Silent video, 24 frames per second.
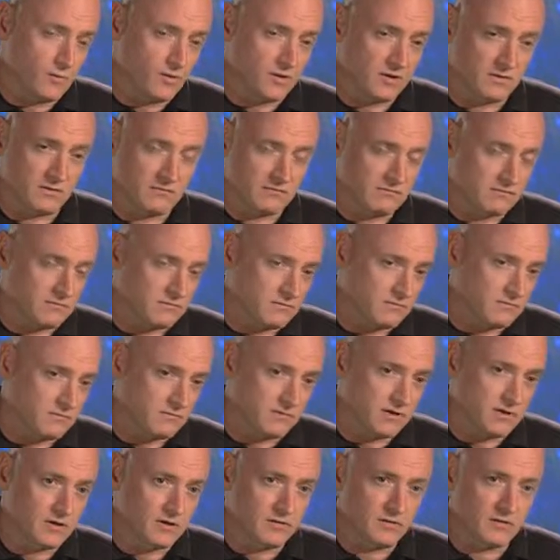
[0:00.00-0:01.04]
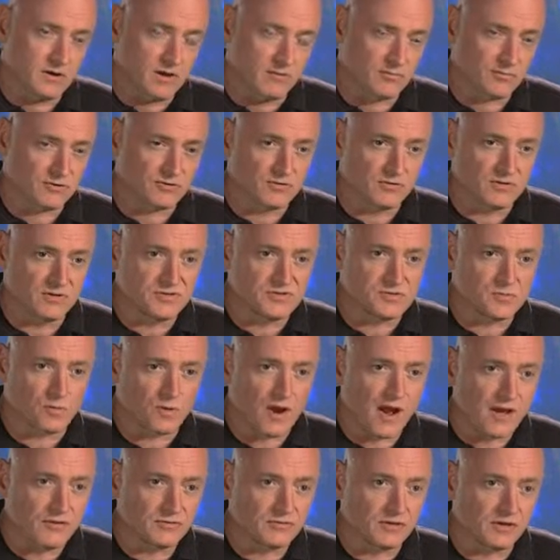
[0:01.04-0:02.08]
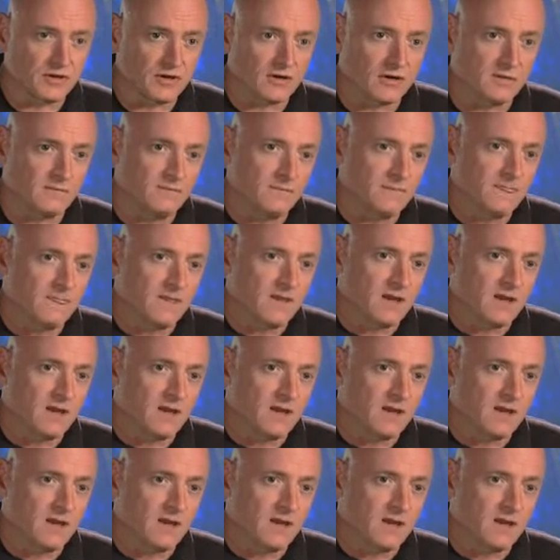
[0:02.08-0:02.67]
what, you know, opportunities were out there,